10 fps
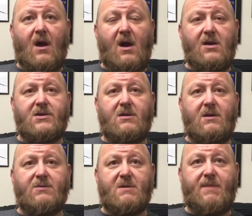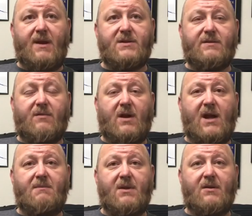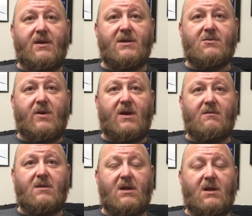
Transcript: Also, it was a balance of reliability as well.